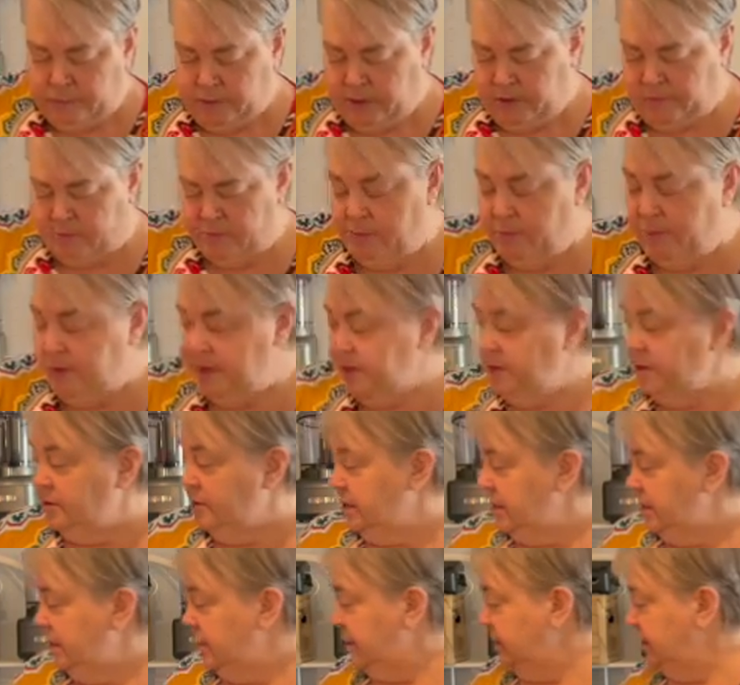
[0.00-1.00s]
If you've been here
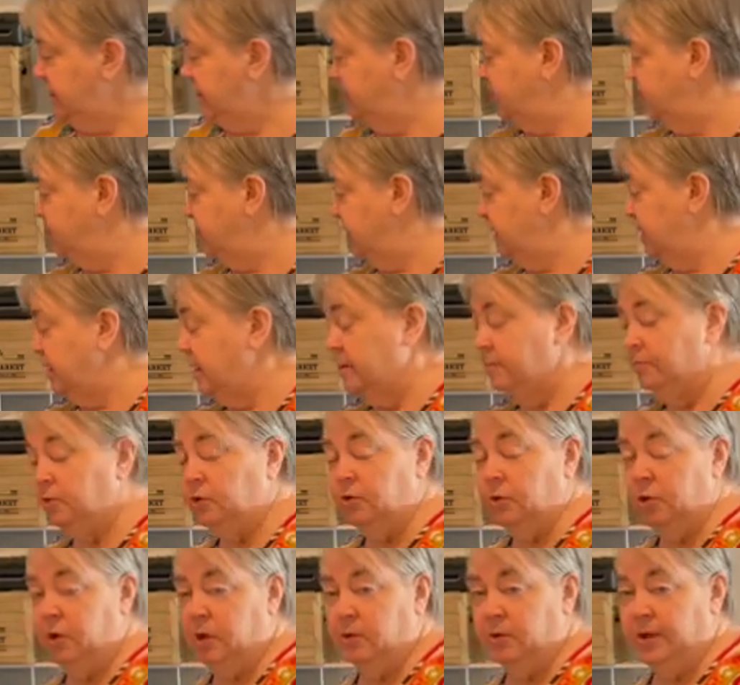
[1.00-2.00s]
any length of time,
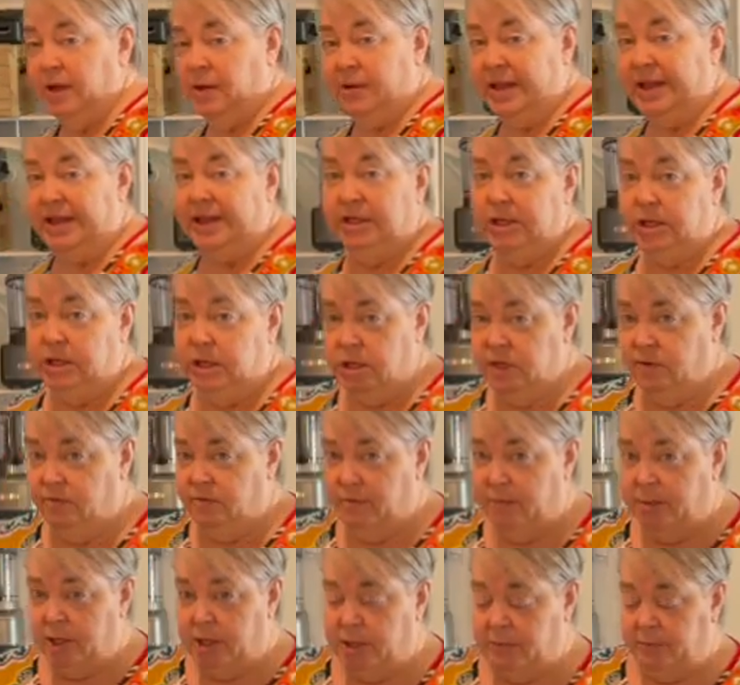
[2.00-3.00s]
you know how I love a
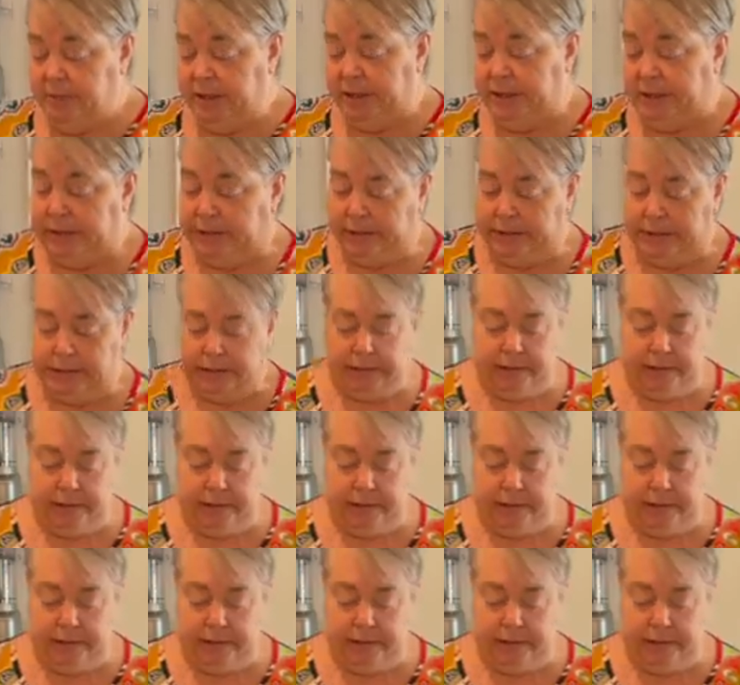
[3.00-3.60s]
bundt pan.